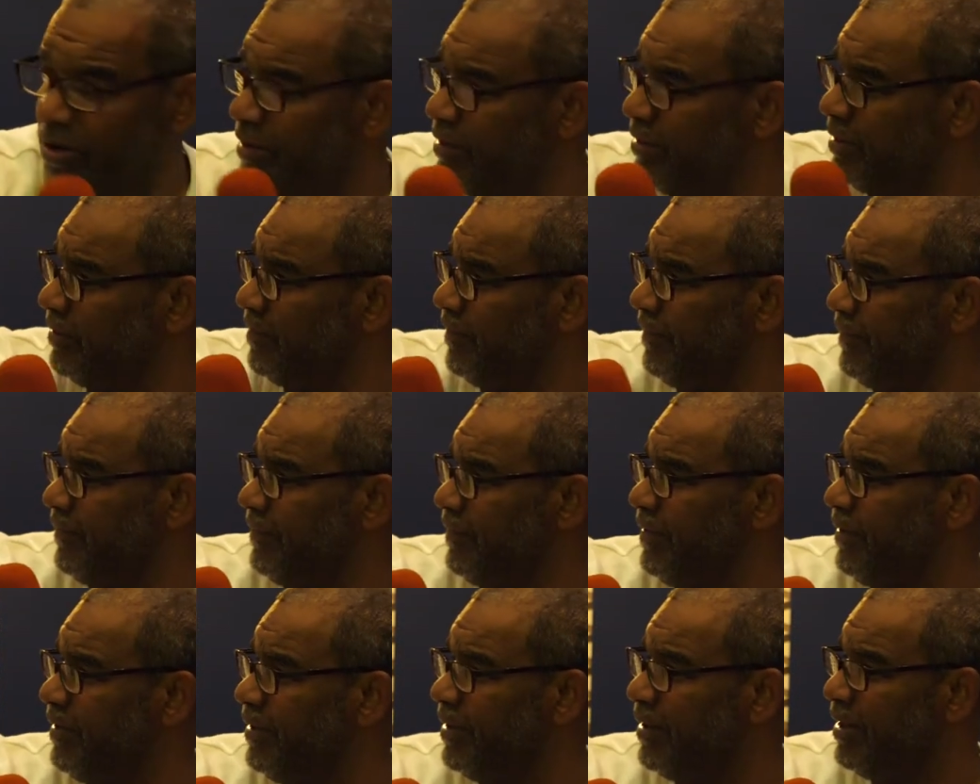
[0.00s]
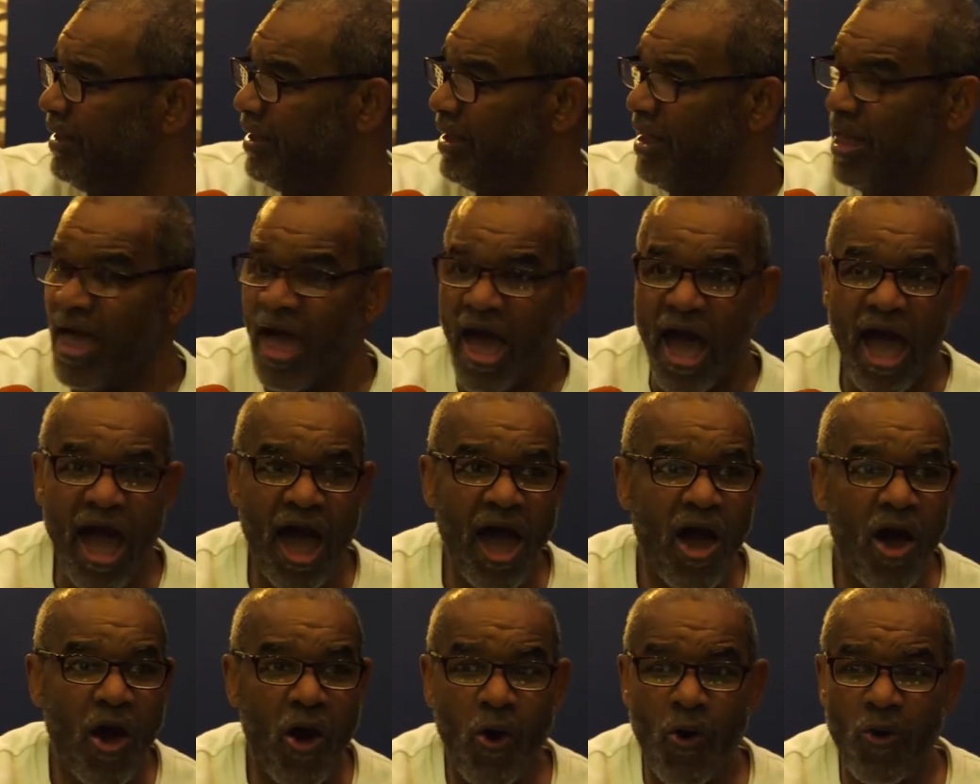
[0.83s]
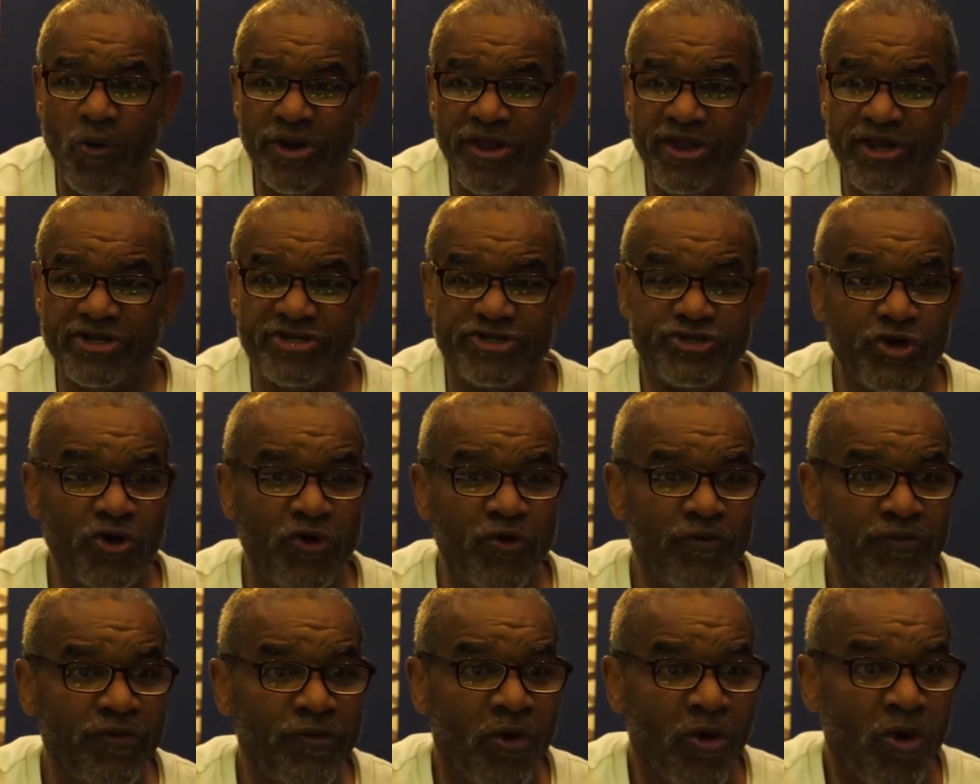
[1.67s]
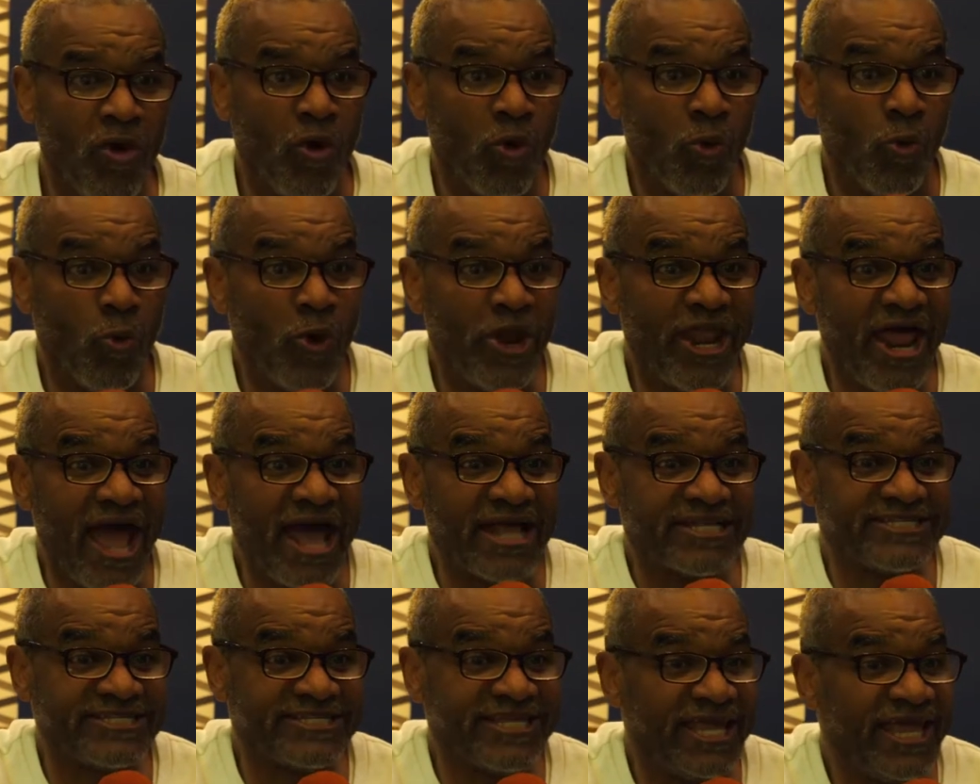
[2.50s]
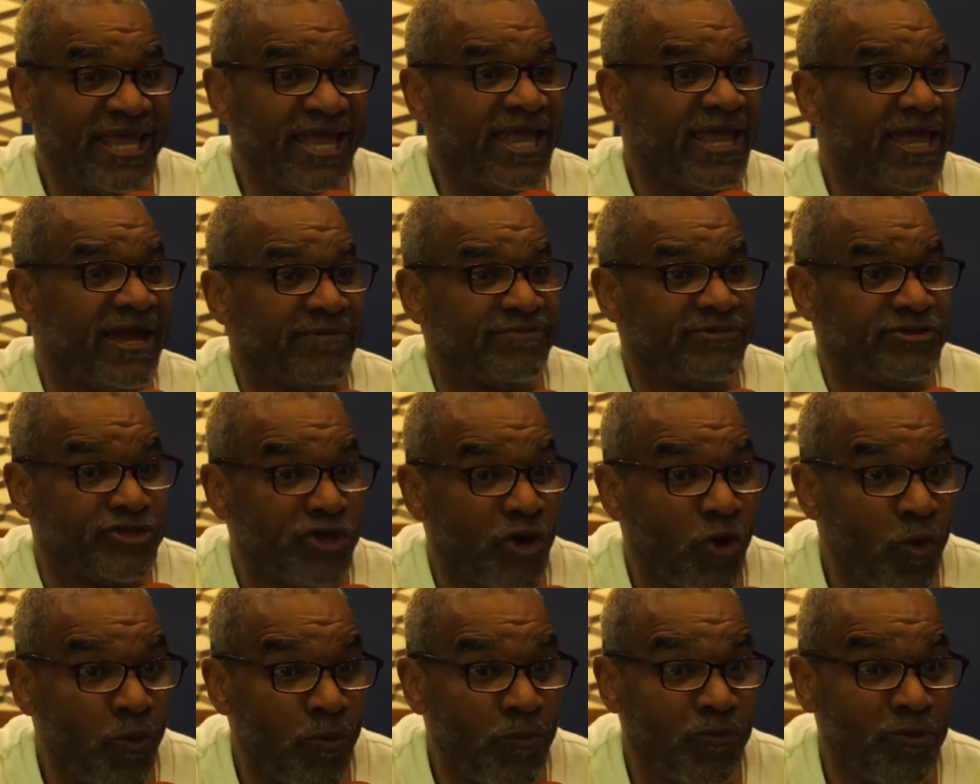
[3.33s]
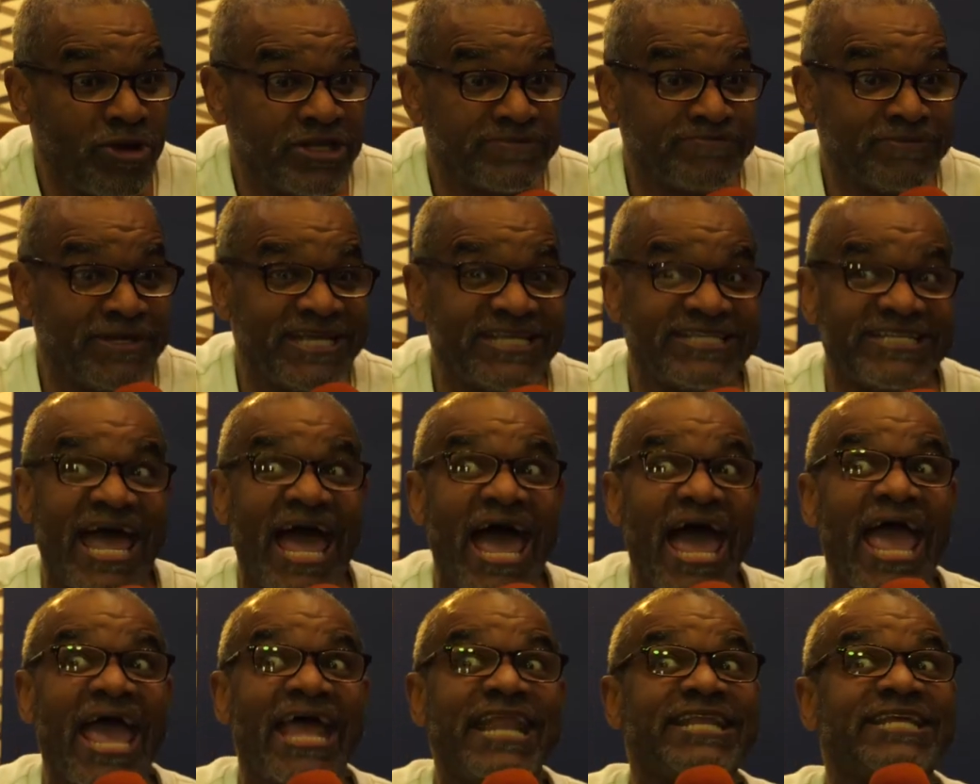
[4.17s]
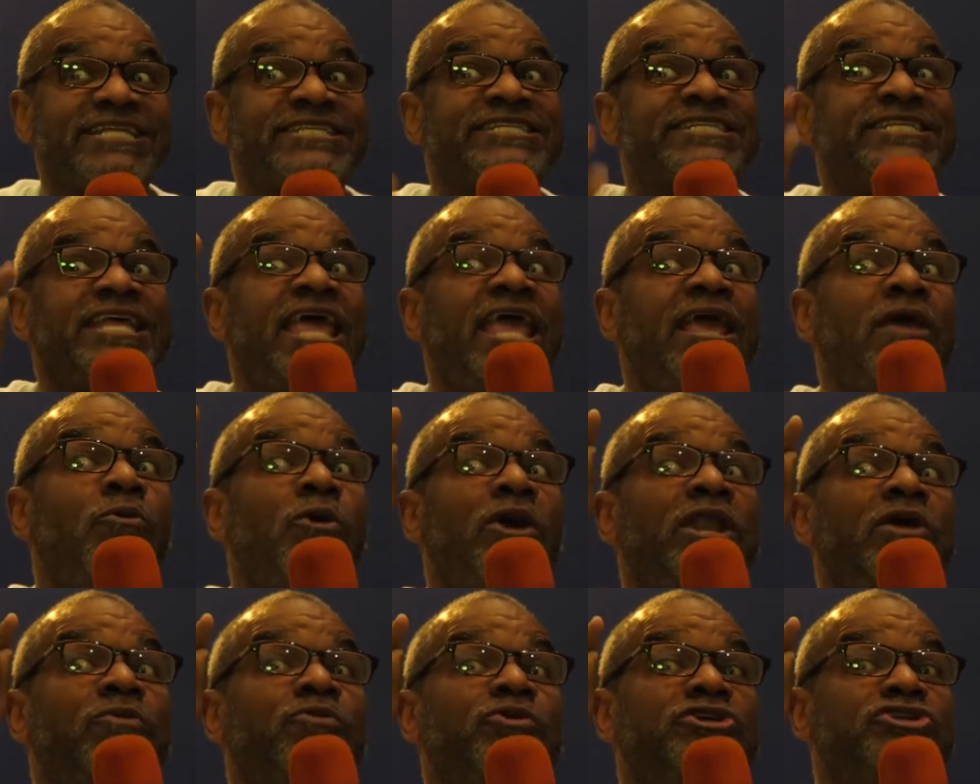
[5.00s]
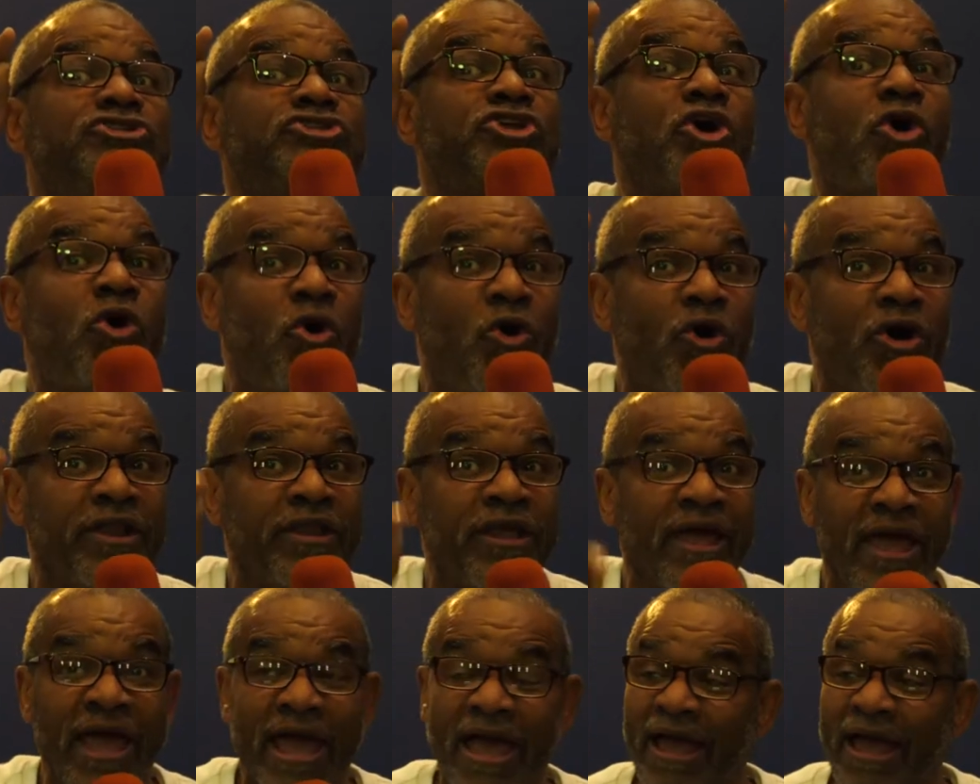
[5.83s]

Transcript: Yeah. I only do what I see him do, which means I had to see what he was doing.